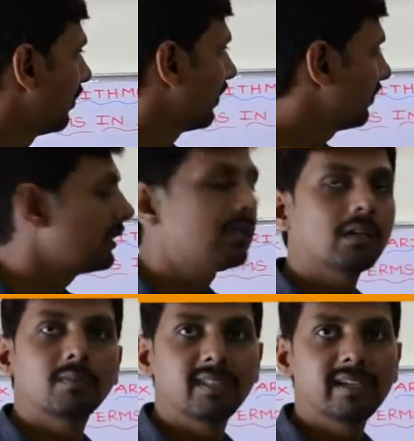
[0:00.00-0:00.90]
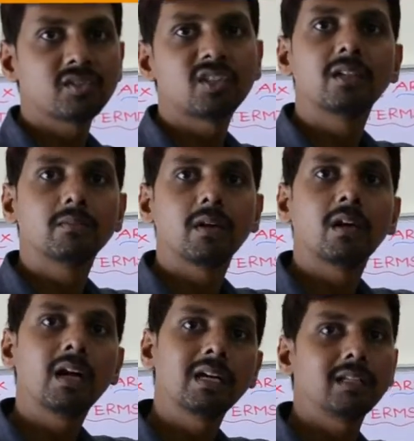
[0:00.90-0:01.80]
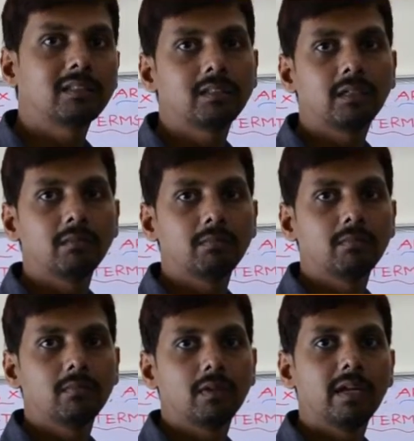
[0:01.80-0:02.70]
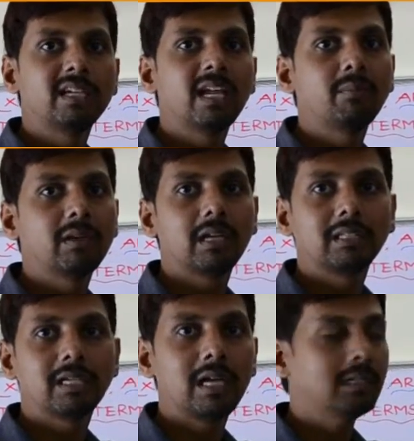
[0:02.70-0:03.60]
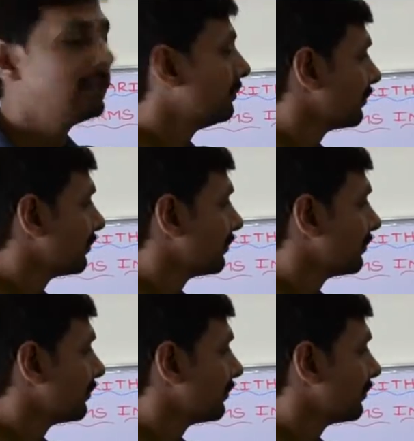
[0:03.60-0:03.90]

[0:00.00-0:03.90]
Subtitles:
fifth term, sixth term, 100th term in AP like that.